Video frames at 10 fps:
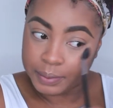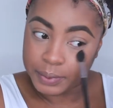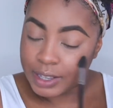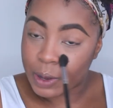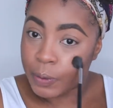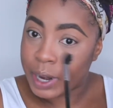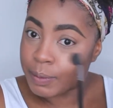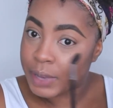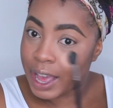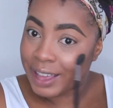So when
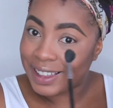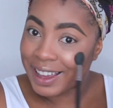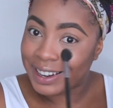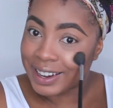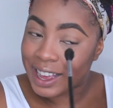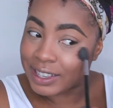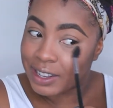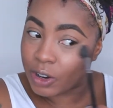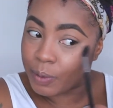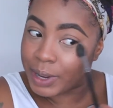I'm highlighting, I
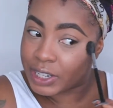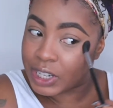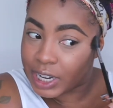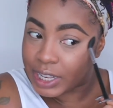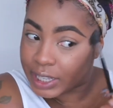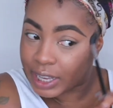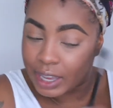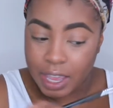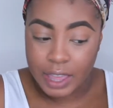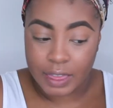start on my cheeks,
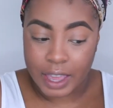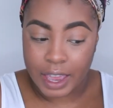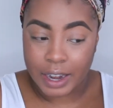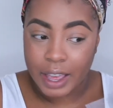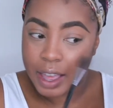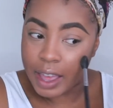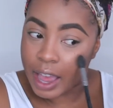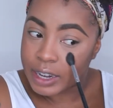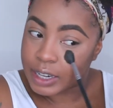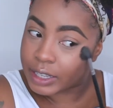and then
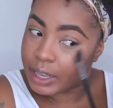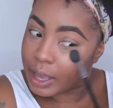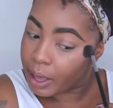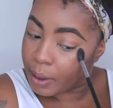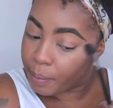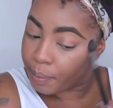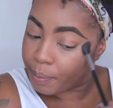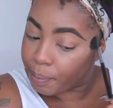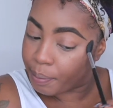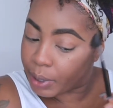I just
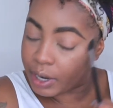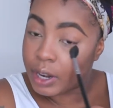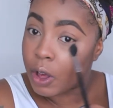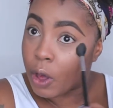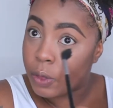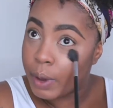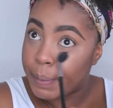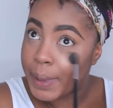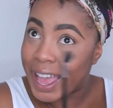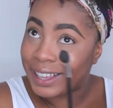put it all the way
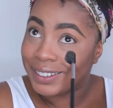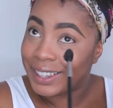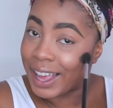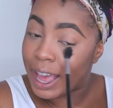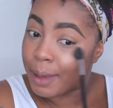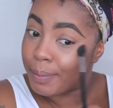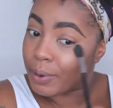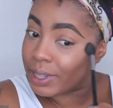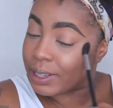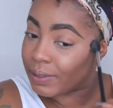back on the high
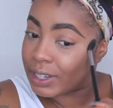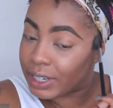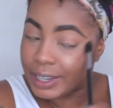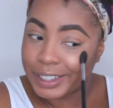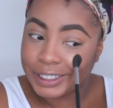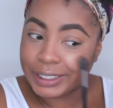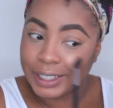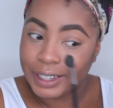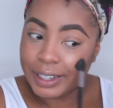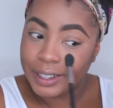points of the cheeks.
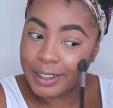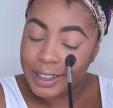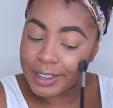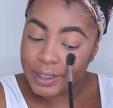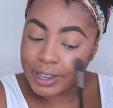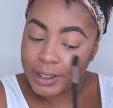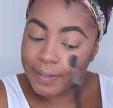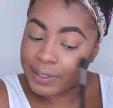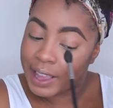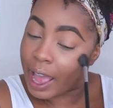So I
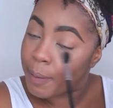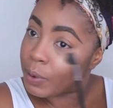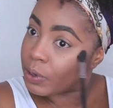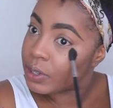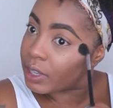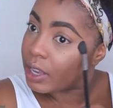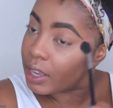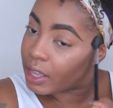start from the apples,